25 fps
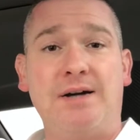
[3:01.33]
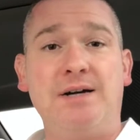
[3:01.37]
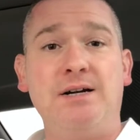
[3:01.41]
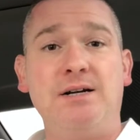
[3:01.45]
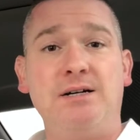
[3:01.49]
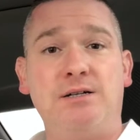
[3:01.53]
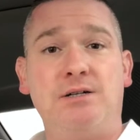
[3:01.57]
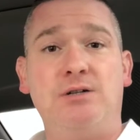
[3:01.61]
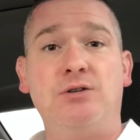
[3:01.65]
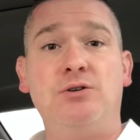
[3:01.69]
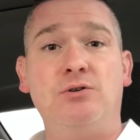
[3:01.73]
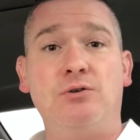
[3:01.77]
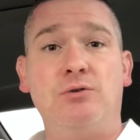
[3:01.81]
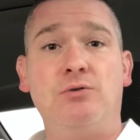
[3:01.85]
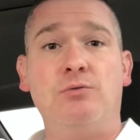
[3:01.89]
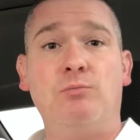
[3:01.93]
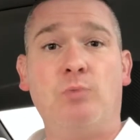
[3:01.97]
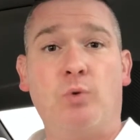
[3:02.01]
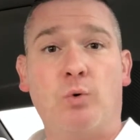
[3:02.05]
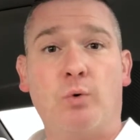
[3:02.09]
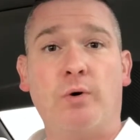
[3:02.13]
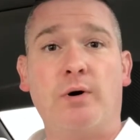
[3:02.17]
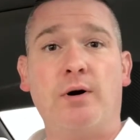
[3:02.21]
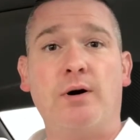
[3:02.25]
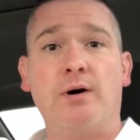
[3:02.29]
need to do
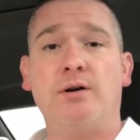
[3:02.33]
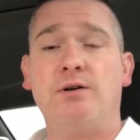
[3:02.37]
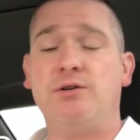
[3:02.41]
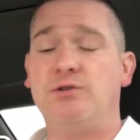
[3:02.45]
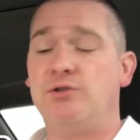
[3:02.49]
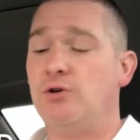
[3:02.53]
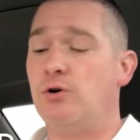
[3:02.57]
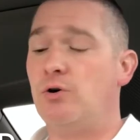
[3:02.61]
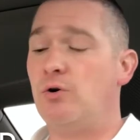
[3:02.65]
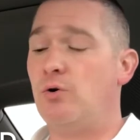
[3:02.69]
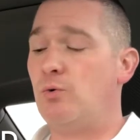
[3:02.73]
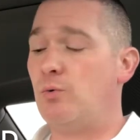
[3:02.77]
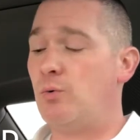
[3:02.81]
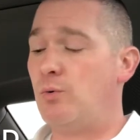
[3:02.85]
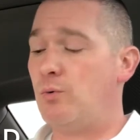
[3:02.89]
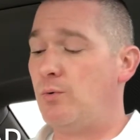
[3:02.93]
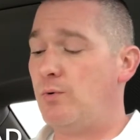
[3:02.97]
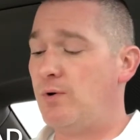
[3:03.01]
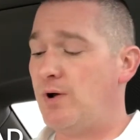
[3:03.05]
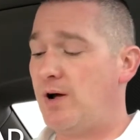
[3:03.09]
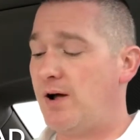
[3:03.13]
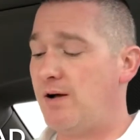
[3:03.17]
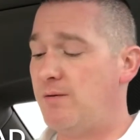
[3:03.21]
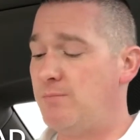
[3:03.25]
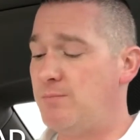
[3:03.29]
more. So
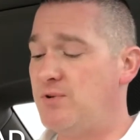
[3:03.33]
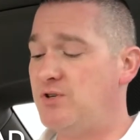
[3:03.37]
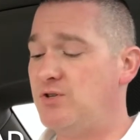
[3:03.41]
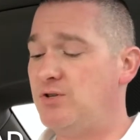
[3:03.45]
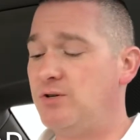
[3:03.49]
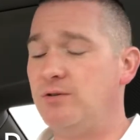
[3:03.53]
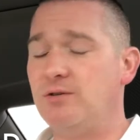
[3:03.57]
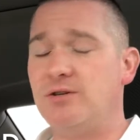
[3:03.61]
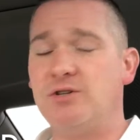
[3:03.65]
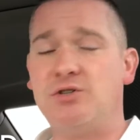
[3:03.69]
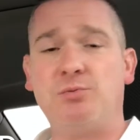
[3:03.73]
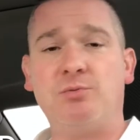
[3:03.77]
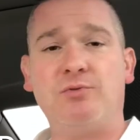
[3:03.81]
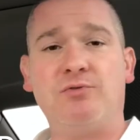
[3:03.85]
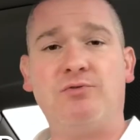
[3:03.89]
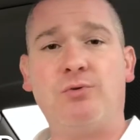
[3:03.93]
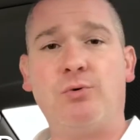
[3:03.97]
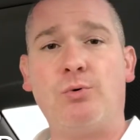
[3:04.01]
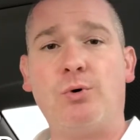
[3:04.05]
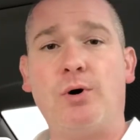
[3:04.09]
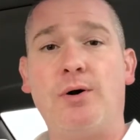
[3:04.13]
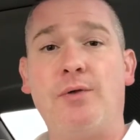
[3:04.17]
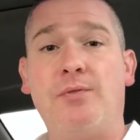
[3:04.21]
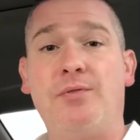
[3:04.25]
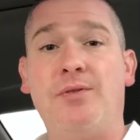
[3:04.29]
I've mentioned this
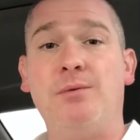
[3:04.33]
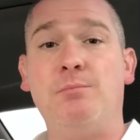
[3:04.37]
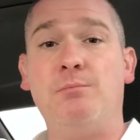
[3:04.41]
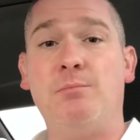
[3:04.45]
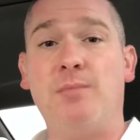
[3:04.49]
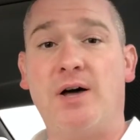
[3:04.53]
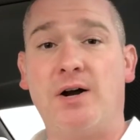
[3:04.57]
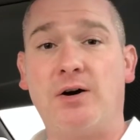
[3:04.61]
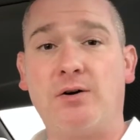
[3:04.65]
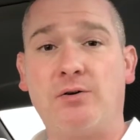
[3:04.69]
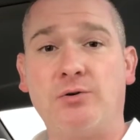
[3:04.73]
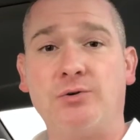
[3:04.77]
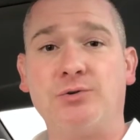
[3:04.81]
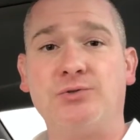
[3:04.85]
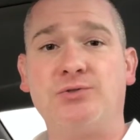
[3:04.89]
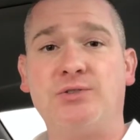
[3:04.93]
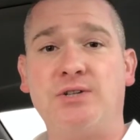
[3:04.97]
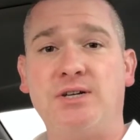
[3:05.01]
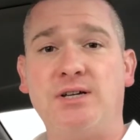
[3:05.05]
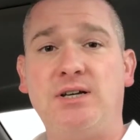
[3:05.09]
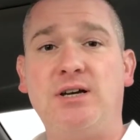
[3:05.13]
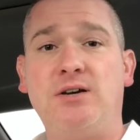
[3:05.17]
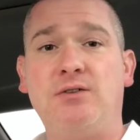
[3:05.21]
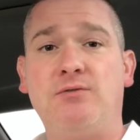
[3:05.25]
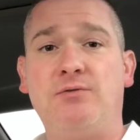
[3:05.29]
before, the medical
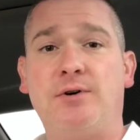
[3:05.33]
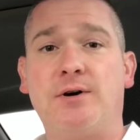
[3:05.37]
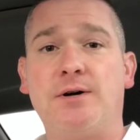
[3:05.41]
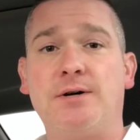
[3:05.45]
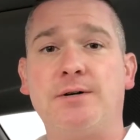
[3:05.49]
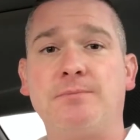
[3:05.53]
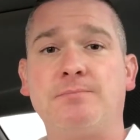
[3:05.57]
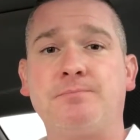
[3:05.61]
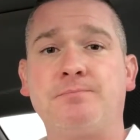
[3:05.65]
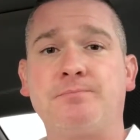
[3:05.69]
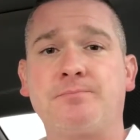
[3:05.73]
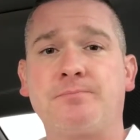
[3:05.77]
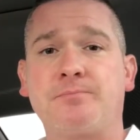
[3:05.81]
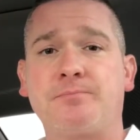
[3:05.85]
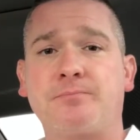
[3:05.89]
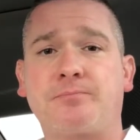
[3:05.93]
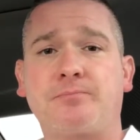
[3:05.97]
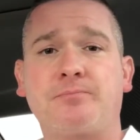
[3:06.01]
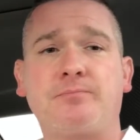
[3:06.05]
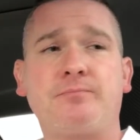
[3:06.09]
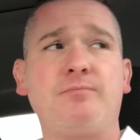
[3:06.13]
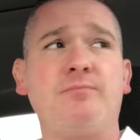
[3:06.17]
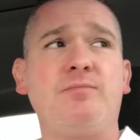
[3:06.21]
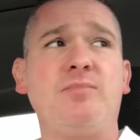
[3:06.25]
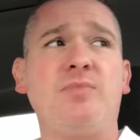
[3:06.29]
sinking fund.
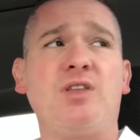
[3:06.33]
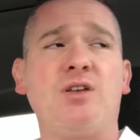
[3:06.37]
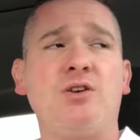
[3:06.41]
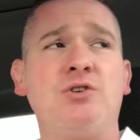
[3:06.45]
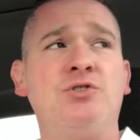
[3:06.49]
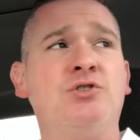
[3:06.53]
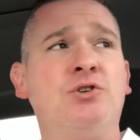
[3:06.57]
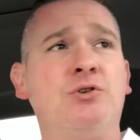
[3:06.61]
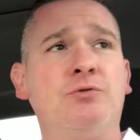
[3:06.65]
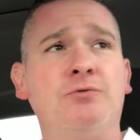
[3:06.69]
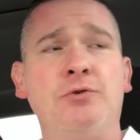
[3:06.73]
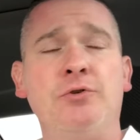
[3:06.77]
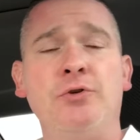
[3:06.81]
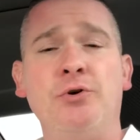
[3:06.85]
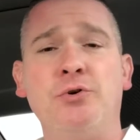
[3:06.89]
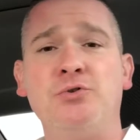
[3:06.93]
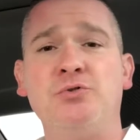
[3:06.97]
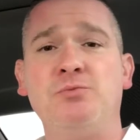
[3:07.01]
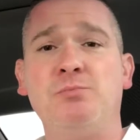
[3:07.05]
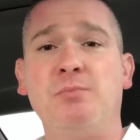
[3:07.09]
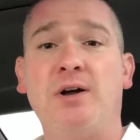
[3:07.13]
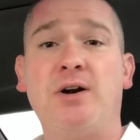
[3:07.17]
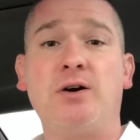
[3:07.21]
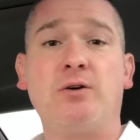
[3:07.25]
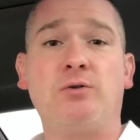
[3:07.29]
So for
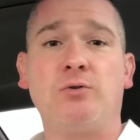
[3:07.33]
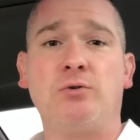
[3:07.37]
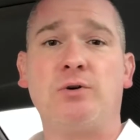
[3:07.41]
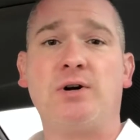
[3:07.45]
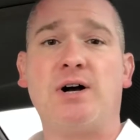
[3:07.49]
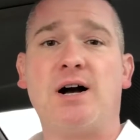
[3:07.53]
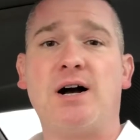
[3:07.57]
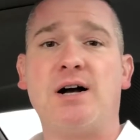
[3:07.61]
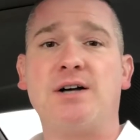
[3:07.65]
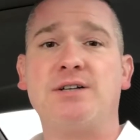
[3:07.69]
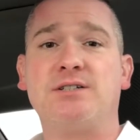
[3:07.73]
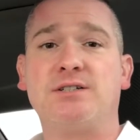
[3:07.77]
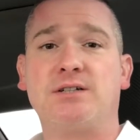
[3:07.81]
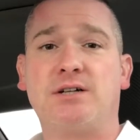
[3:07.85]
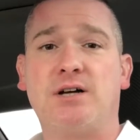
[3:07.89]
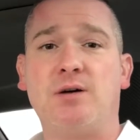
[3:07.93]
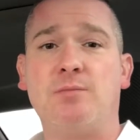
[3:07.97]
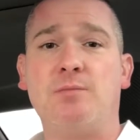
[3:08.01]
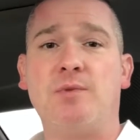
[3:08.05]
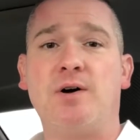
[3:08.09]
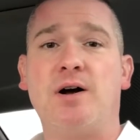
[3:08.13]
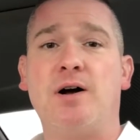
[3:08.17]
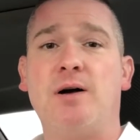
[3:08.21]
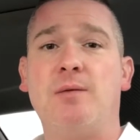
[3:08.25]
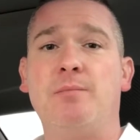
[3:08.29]
those medical costs that
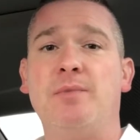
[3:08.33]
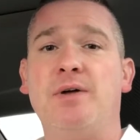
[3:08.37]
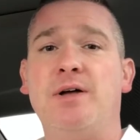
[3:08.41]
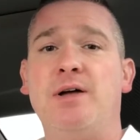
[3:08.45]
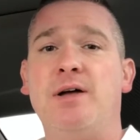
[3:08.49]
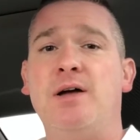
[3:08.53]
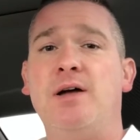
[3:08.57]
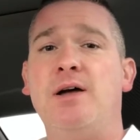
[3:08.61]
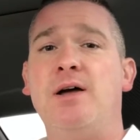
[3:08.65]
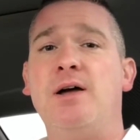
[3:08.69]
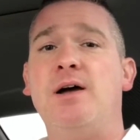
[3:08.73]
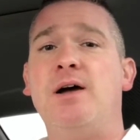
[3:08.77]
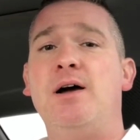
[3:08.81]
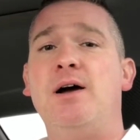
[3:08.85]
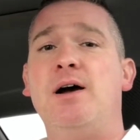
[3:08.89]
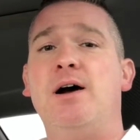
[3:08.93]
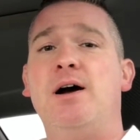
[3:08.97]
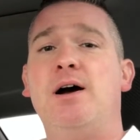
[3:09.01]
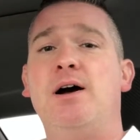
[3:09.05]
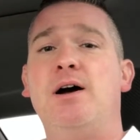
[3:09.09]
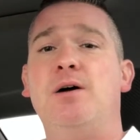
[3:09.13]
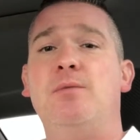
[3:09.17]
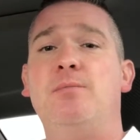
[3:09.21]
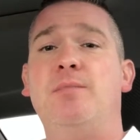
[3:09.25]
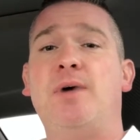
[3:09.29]
come up,
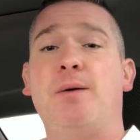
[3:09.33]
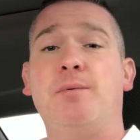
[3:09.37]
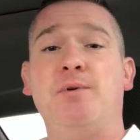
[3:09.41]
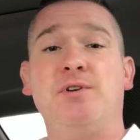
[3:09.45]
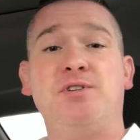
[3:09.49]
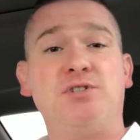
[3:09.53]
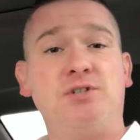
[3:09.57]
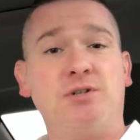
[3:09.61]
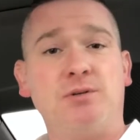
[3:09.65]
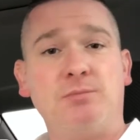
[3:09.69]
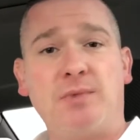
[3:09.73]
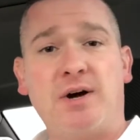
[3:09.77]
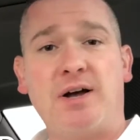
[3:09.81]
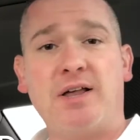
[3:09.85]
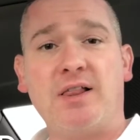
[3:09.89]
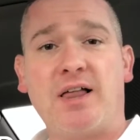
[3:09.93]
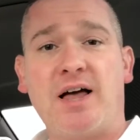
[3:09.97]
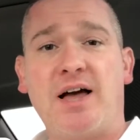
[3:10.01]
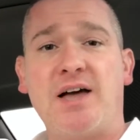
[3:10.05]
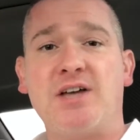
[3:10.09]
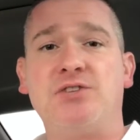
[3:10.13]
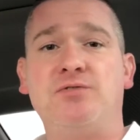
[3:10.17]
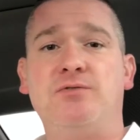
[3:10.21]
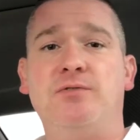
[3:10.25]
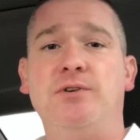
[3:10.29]
I mentioned in my
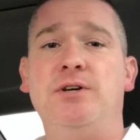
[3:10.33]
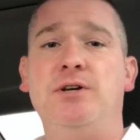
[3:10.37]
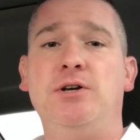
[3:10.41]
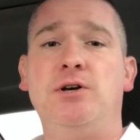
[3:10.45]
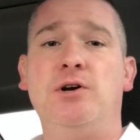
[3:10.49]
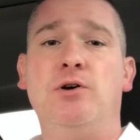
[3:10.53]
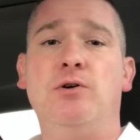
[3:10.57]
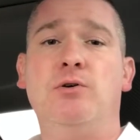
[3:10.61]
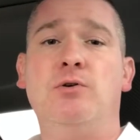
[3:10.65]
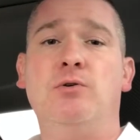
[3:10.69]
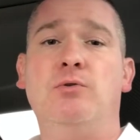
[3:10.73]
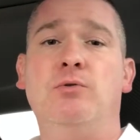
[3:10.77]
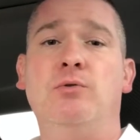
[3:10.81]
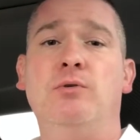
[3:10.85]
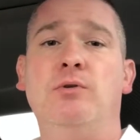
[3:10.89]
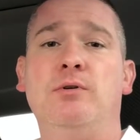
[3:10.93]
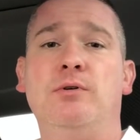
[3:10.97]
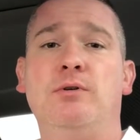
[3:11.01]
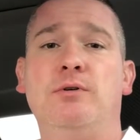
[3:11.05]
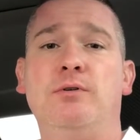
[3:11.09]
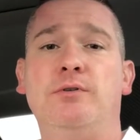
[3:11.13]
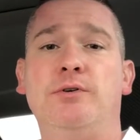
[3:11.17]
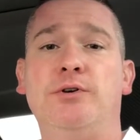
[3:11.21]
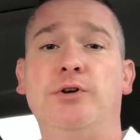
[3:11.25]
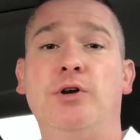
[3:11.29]
last video,
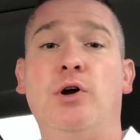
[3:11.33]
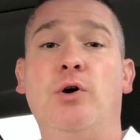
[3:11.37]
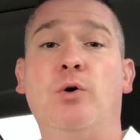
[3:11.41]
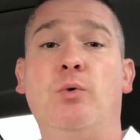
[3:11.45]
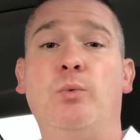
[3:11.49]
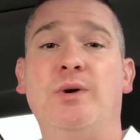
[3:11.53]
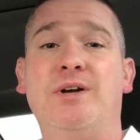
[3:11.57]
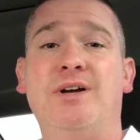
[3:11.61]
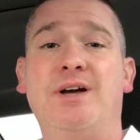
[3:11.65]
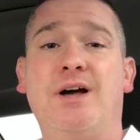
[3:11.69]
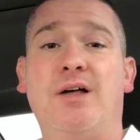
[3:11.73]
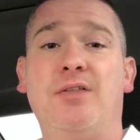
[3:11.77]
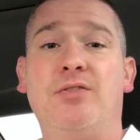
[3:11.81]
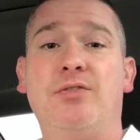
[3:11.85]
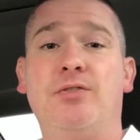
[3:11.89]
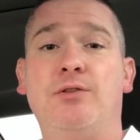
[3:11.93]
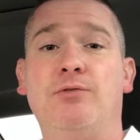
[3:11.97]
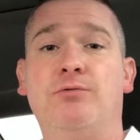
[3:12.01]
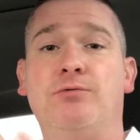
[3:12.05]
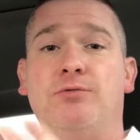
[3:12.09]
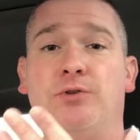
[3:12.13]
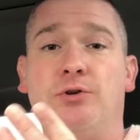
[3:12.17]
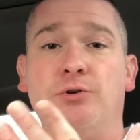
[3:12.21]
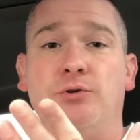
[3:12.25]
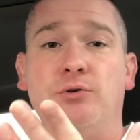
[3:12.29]
we got the
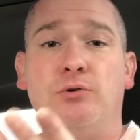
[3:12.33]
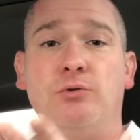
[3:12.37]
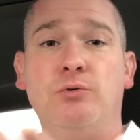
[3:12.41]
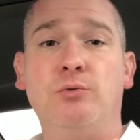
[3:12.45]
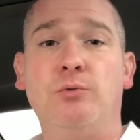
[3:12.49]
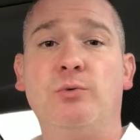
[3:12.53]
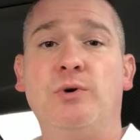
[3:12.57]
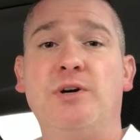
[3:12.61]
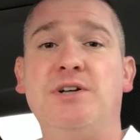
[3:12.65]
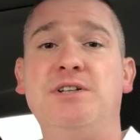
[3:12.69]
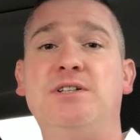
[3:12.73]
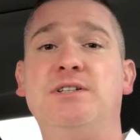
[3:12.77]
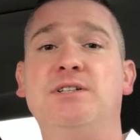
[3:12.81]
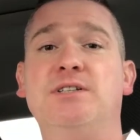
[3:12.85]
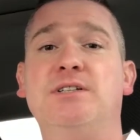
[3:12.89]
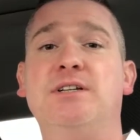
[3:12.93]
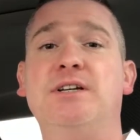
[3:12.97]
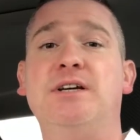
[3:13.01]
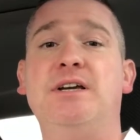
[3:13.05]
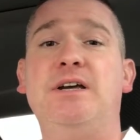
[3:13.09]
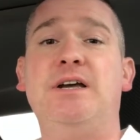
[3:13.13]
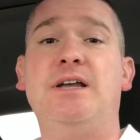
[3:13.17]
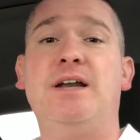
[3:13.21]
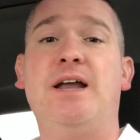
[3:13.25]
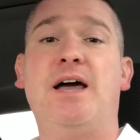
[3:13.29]
flu
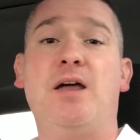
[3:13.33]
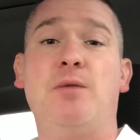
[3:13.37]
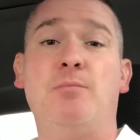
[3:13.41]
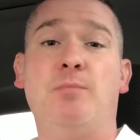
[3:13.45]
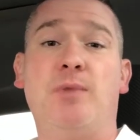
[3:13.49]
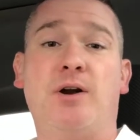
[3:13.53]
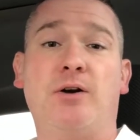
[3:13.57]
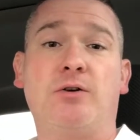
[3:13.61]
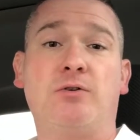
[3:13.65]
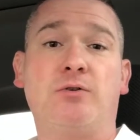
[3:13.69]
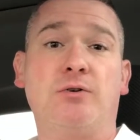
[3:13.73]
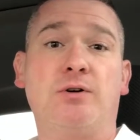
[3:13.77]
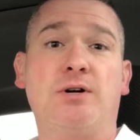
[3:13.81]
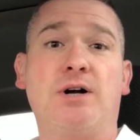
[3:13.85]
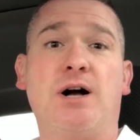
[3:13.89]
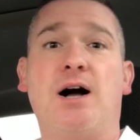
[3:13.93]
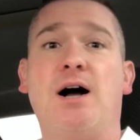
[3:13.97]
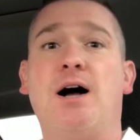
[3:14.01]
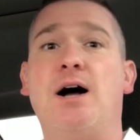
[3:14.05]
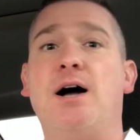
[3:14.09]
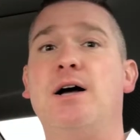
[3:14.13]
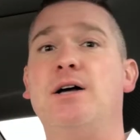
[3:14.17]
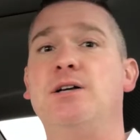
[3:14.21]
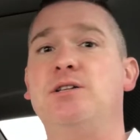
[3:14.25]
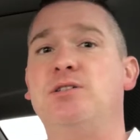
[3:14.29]
recently and had medical
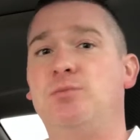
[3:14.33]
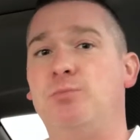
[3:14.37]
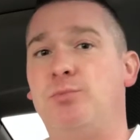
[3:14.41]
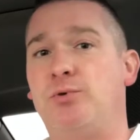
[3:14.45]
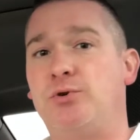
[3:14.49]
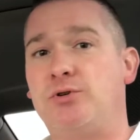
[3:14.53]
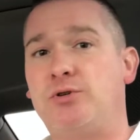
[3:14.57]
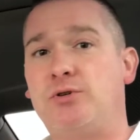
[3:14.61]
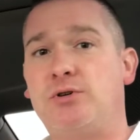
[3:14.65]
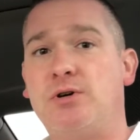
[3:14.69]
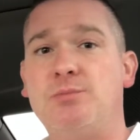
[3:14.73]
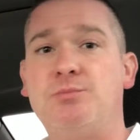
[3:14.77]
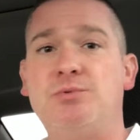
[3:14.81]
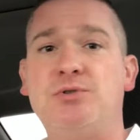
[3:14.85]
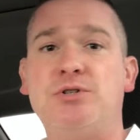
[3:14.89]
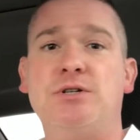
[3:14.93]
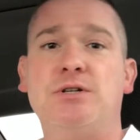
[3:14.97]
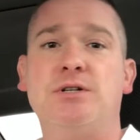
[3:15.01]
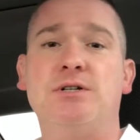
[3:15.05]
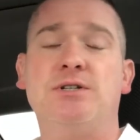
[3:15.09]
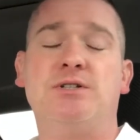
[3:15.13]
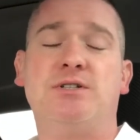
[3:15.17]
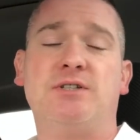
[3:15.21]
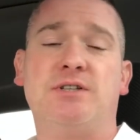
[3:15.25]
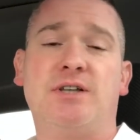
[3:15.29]
costs and
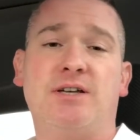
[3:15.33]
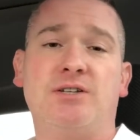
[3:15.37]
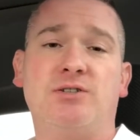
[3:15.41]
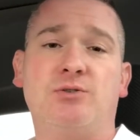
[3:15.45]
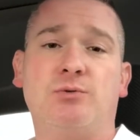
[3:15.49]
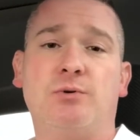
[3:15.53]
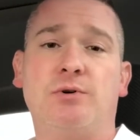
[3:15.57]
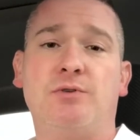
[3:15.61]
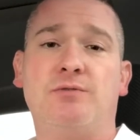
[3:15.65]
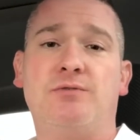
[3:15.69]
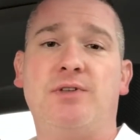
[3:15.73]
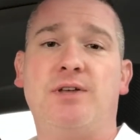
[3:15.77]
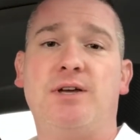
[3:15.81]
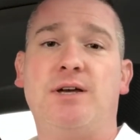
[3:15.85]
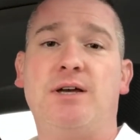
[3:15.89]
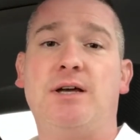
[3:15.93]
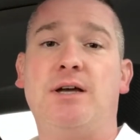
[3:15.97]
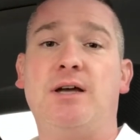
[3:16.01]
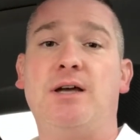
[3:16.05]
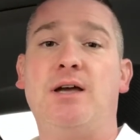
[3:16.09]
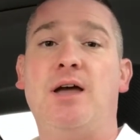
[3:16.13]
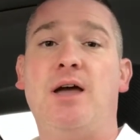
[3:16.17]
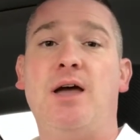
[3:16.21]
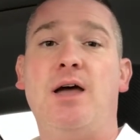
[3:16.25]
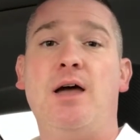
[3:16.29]
prescriptions and that sort of
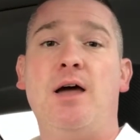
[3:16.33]
thing.